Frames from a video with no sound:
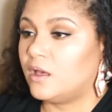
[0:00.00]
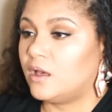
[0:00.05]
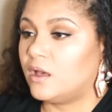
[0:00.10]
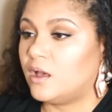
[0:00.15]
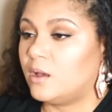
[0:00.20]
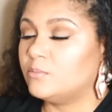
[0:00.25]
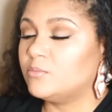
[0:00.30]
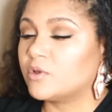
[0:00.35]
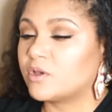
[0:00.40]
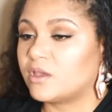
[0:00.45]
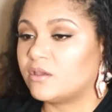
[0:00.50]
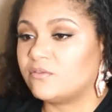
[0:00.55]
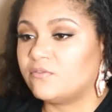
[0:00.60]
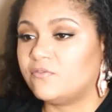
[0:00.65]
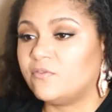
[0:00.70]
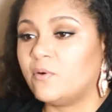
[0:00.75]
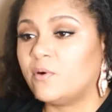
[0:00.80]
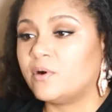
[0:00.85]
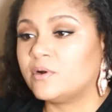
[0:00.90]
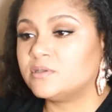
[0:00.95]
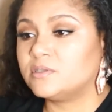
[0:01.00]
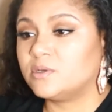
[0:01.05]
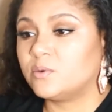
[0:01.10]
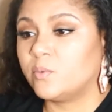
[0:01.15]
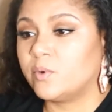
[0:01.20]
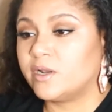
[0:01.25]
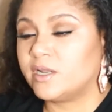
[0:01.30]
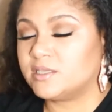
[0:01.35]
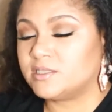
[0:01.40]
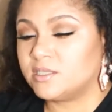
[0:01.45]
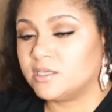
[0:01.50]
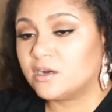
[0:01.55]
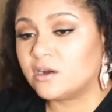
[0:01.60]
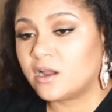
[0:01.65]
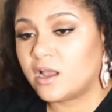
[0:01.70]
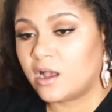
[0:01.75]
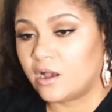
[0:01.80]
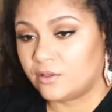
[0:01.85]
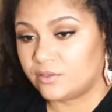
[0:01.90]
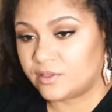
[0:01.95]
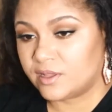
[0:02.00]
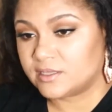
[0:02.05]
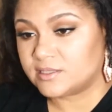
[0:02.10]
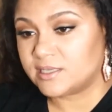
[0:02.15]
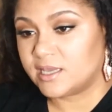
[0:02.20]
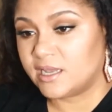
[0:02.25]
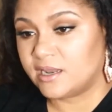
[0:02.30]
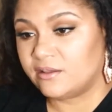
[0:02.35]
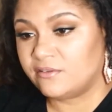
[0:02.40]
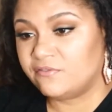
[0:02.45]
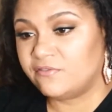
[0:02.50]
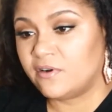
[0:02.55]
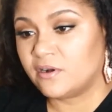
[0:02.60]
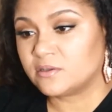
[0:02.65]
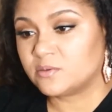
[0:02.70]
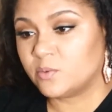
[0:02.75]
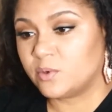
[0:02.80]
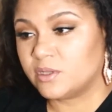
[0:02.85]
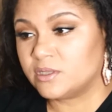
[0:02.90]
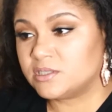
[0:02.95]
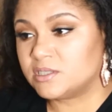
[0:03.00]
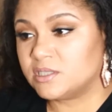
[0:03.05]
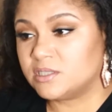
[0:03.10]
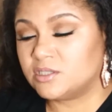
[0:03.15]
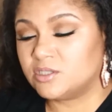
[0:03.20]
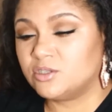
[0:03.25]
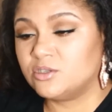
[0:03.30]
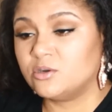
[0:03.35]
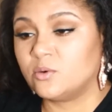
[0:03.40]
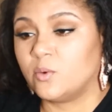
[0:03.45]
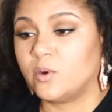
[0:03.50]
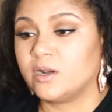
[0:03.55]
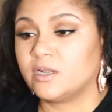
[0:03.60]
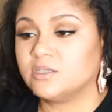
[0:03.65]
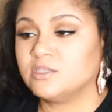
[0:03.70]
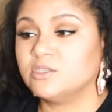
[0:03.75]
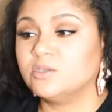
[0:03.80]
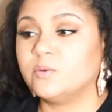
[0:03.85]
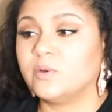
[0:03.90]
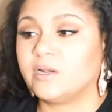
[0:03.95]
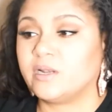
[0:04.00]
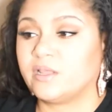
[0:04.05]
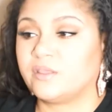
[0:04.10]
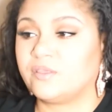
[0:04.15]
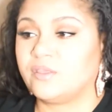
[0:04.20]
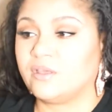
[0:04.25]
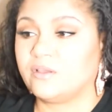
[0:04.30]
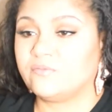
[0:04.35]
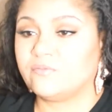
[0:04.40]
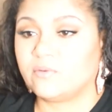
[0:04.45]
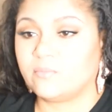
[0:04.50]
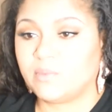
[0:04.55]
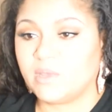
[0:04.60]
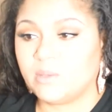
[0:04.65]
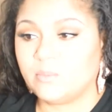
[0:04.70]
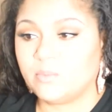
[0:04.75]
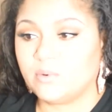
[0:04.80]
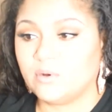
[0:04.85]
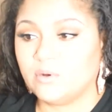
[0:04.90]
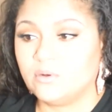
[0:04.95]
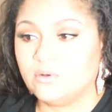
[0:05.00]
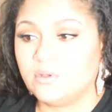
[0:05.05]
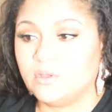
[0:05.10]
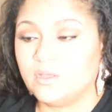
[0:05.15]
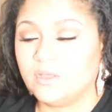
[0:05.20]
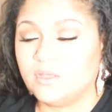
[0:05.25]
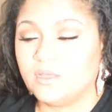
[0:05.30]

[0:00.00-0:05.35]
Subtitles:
I'm looking forward to when it's your health that's getting fucked with, since you don't want to do anything for people